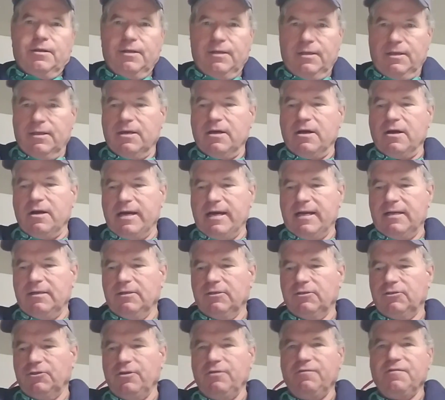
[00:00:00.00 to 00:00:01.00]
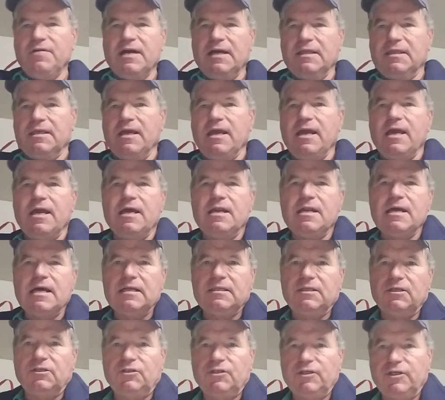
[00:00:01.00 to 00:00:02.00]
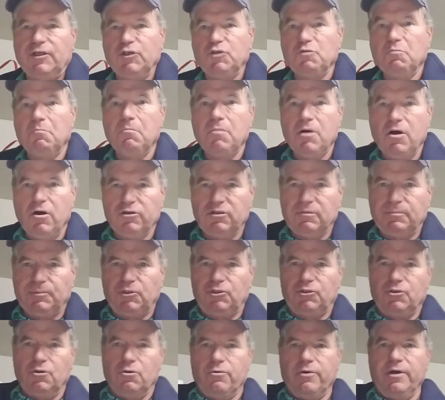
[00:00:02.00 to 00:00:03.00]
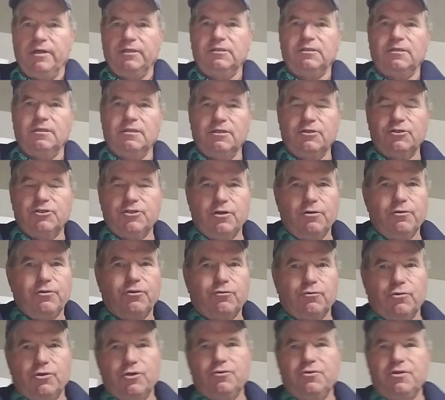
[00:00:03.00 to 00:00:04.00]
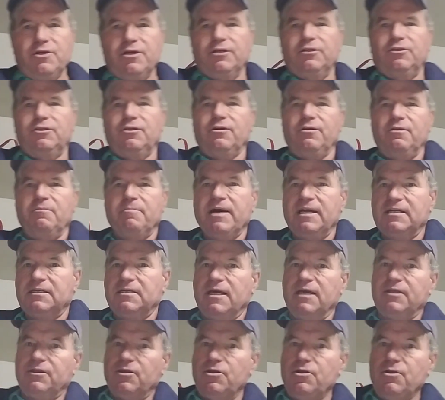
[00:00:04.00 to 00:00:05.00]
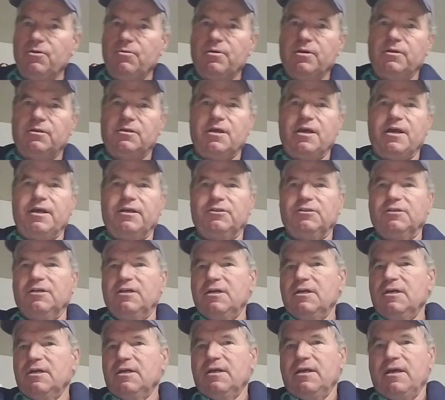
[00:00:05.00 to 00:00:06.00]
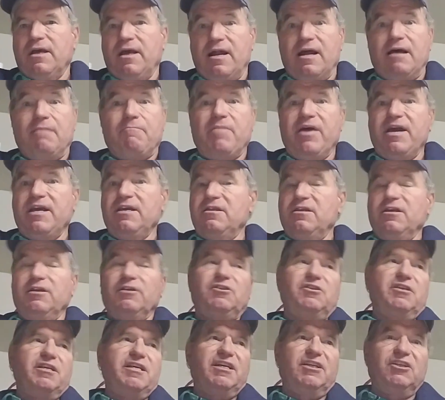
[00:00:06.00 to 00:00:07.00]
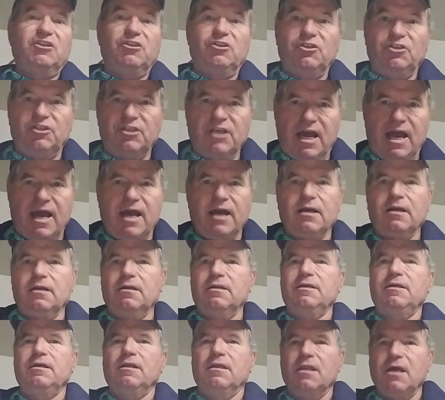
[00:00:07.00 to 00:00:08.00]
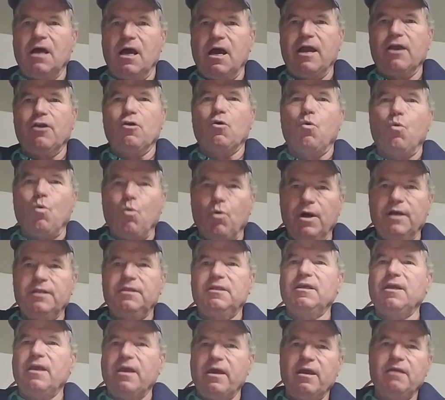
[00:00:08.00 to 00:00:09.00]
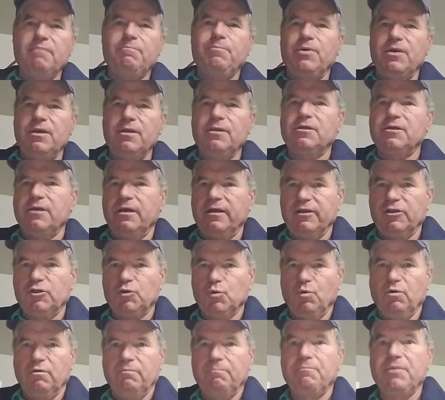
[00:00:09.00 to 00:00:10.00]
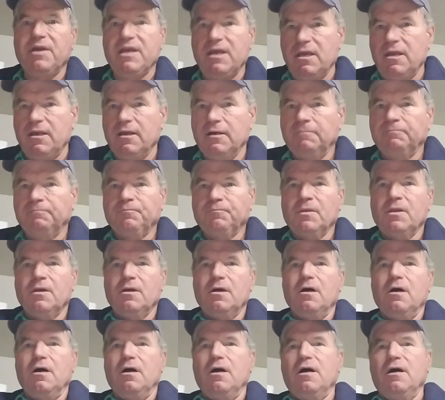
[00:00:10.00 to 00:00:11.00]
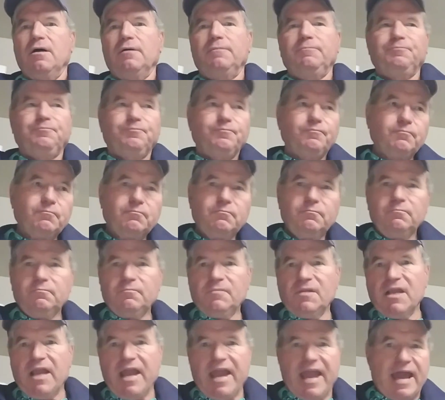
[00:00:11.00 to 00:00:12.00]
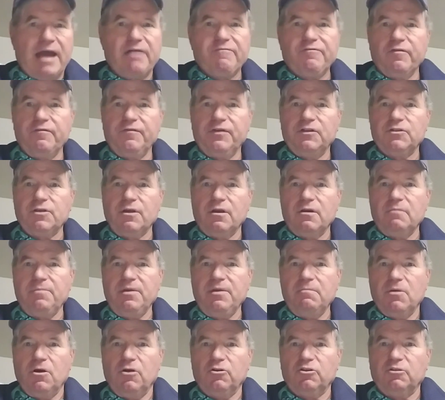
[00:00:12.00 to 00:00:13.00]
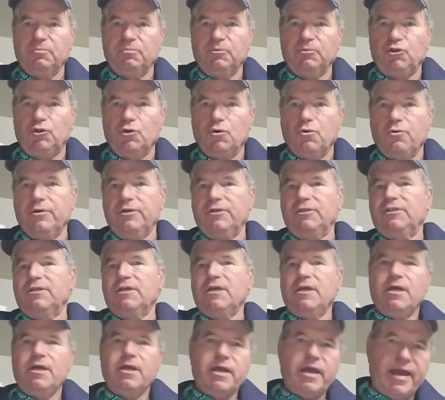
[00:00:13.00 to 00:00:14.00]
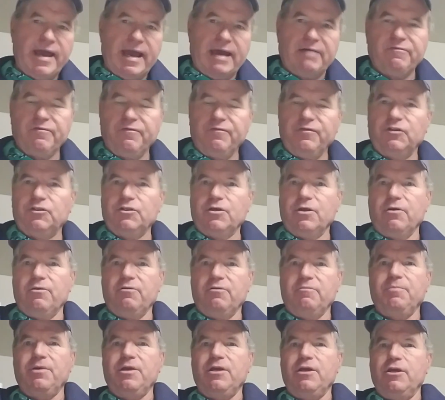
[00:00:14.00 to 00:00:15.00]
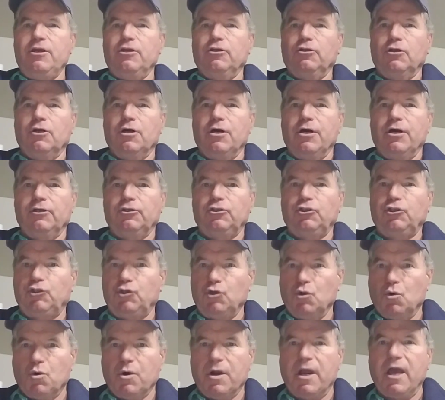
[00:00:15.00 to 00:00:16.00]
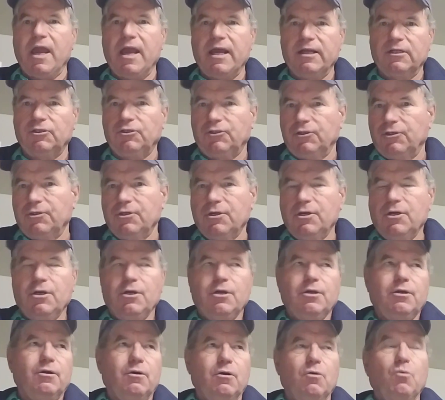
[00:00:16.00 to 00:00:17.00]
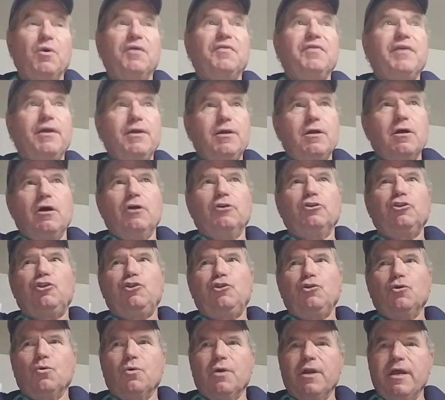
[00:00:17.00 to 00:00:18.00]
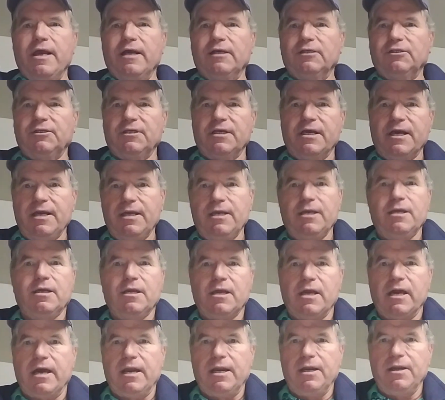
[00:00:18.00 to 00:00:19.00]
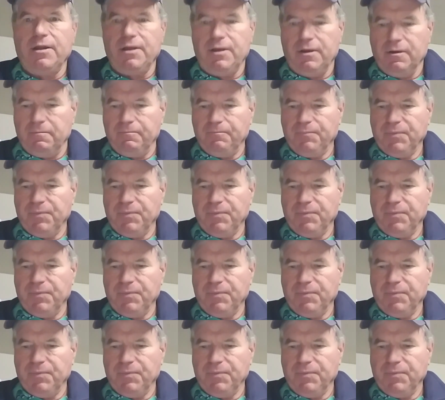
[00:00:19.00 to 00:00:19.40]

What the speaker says: All right, so you got the handout that says multiple choice. Let's go through this. If I take the unit test, and I made this exactly like what the AP test will be. Half of it's going to be multiple choice, half of it's going to be short answer, or what they call short essay kind of deal.